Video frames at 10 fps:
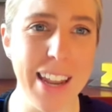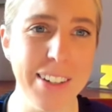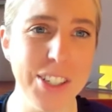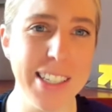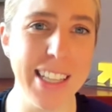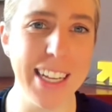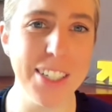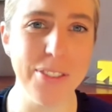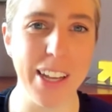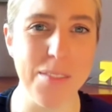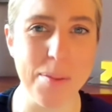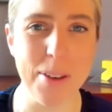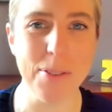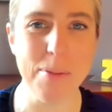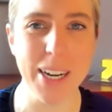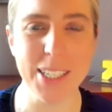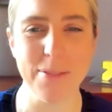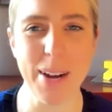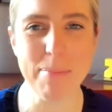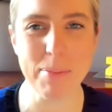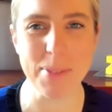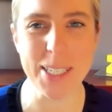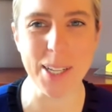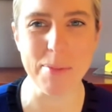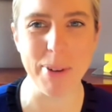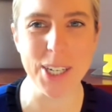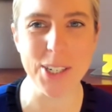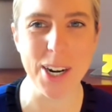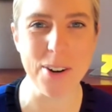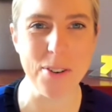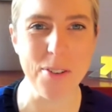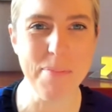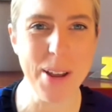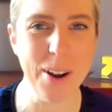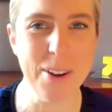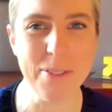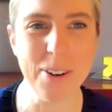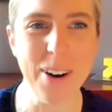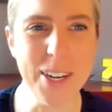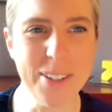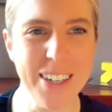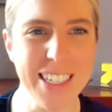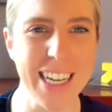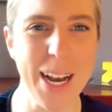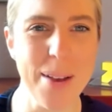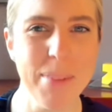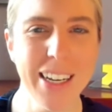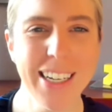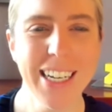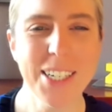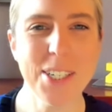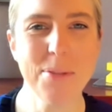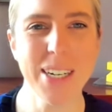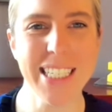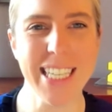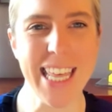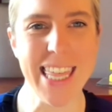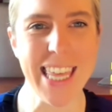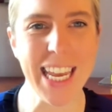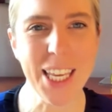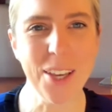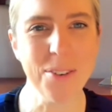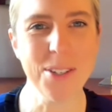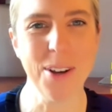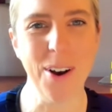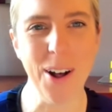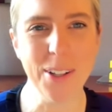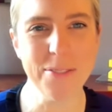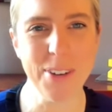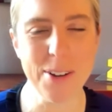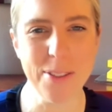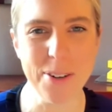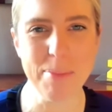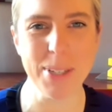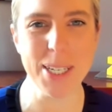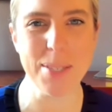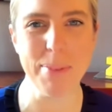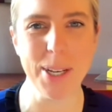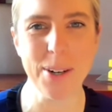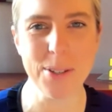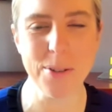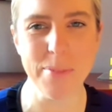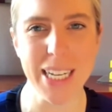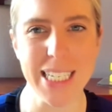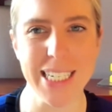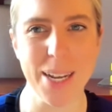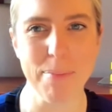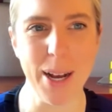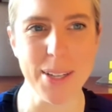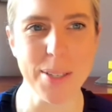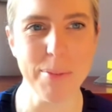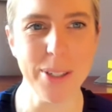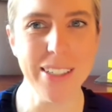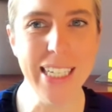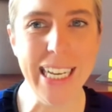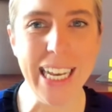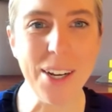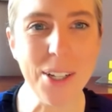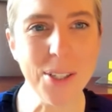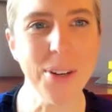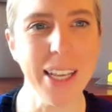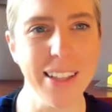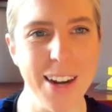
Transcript: And just thanks for giving me a few minutes to wrap up the celebration. I know you've been on for quite a long time. Just want to say thank you to all of our 30 plus speakers who made today possible, including